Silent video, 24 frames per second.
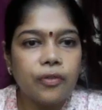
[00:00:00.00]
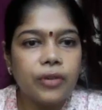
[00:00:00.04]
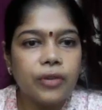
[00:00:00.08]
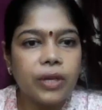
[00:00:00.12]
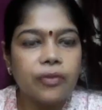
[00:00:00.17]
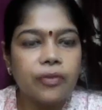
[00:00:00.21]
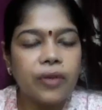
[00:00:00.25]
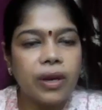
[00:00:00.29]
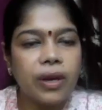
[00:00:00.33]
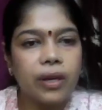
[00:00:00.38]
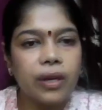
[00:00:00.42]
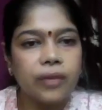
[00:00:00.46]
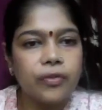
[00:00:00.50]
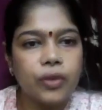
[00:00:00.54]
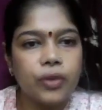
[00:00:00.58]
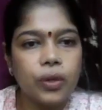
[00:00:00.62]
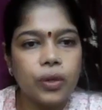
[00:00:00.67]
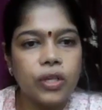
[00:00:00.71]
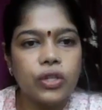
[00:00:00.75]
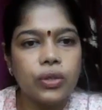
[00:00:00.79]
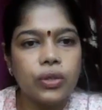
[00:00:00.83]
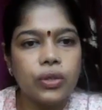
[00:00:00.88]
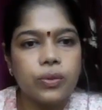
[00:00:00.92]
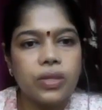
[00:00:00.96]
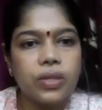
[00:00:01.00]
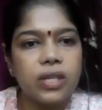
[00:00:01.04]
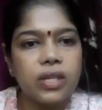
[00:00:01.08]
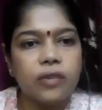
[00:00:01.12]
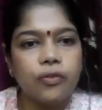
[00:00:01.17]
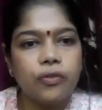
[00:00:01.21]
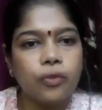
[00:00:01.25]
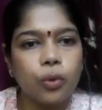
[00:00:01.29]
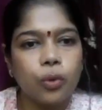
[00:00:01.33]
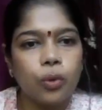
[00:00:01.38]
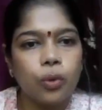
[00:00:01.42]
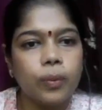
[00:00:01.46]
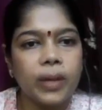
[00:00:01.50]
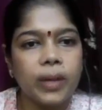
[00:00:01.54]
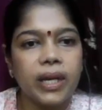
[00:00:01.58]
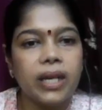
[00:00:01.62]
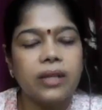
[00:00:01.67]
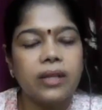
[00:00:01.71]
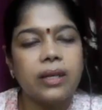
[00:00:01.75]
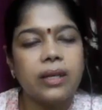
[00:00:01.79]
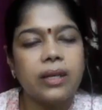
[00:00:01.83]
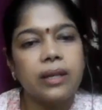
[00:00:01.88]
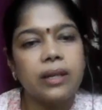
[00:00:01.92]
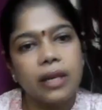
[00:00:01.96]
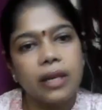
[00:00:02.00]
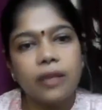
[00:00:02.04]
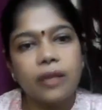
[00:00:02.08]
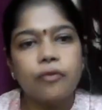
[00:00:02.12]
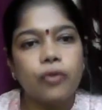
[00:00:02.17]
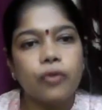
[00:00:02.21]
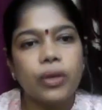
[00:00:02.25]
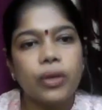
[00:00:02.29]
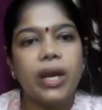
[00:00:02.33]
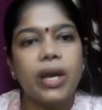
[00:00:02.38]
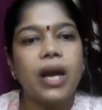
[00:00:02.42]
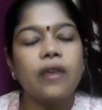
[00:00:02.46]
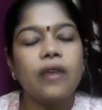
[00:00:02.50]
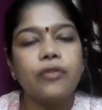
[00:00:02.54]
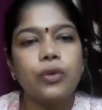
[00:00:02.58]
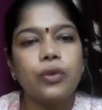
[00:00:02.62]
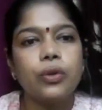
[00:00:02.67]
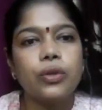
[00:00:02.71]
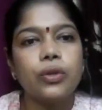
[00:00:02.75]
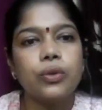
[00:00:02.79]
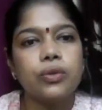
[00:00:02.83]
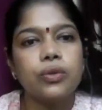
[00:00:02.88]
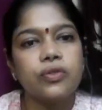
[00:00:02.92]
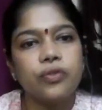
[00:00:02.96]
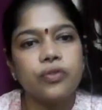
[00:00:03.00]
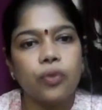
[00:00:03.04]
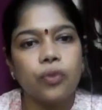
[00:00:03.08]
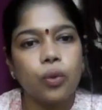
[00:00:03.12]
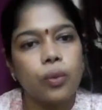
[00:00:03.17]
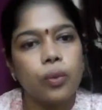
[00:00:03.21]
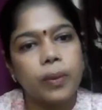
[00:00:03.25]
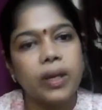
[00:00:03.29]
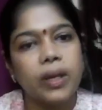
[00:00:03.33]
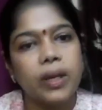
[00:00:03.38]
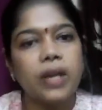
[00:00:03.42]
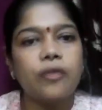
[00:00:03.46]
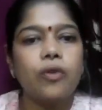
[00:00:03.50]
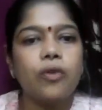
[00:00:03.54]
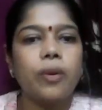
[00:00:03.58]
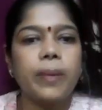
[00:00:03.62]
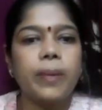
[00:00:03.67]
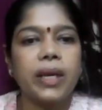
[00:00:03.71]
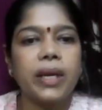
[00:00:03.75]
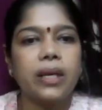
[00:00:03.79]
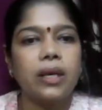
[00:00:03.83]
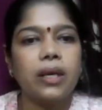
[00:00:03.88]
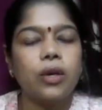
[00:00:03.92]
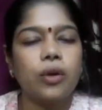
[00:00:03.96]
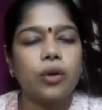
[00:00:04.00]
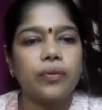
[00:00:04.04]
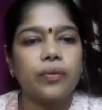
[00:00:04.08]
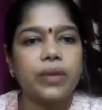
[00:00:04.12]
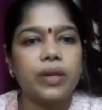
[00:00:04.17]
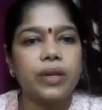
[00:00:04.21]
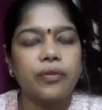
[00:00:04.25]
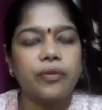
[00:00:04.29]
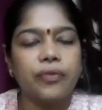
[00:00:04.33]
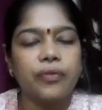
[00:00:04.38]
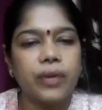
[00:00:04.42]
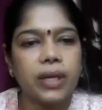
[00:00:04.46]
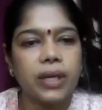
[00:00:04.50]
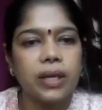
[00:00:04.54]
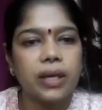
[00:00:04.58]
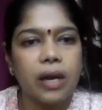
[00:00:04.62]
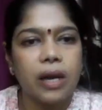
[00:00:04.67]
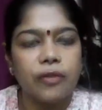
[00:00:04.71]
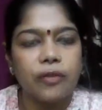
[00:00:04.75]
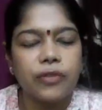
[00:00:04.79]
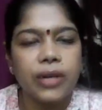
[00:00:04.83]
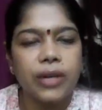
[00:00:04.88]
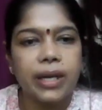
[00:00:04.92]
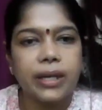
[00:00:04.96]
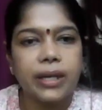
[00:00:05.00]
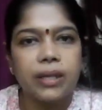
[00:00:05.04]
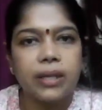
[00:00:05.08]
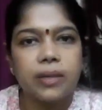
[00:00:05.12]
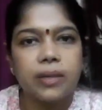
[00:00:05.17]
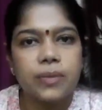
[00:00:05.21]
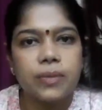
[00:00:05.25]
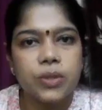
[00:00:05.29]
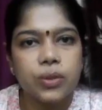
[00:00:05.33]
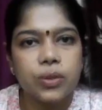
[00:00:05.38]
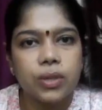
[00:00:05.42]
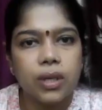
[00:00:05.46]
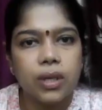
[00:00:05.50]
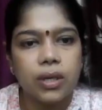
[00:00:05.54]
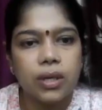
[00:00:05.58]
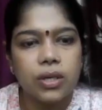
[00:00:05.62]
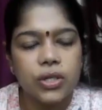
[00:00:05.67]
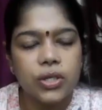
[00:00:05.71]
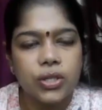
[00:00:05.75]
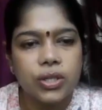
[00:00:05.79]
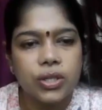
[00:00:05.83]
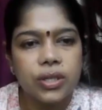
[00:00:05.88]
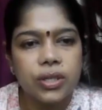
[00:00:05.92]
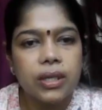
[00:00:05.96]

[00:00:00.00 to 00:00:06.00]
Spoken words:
If you are using foam clay, then we have to use foam clay for making of the different craft items, Utkarsh.